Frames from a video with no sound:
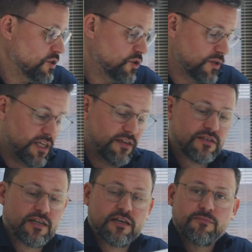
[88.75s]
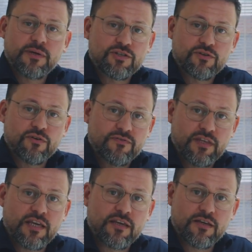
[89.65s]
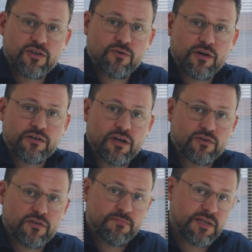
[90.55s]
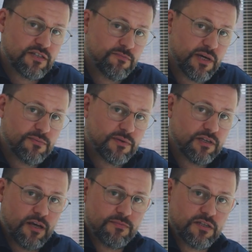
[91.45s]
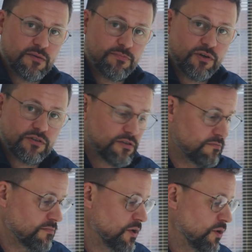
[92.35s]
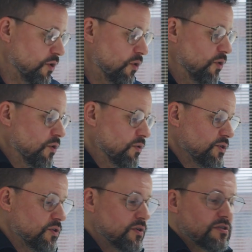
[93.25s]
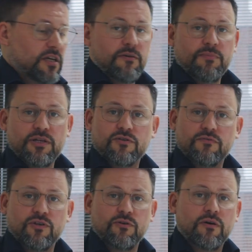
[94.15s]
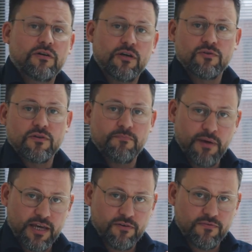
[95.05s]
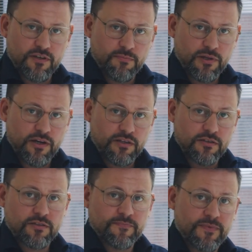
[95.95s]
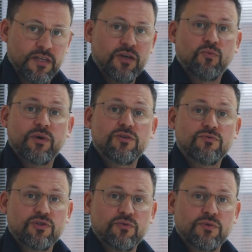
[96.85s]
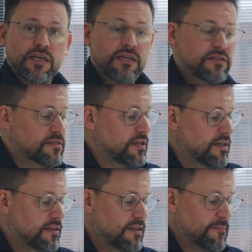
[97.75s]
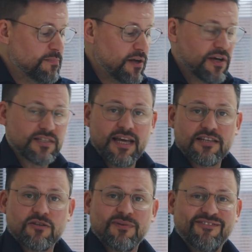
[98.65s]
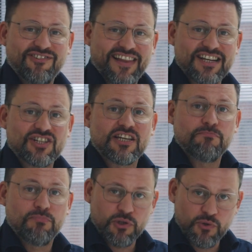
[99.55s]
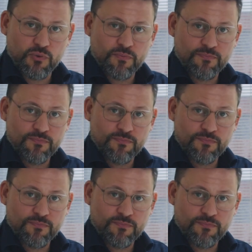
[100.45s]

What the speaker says: you can either take a picture of the QR code on the piece of paper that comes in the box, or you can take a picture of the QR code on the back of the appliance. When you do this, the appliance has to be flashing blue.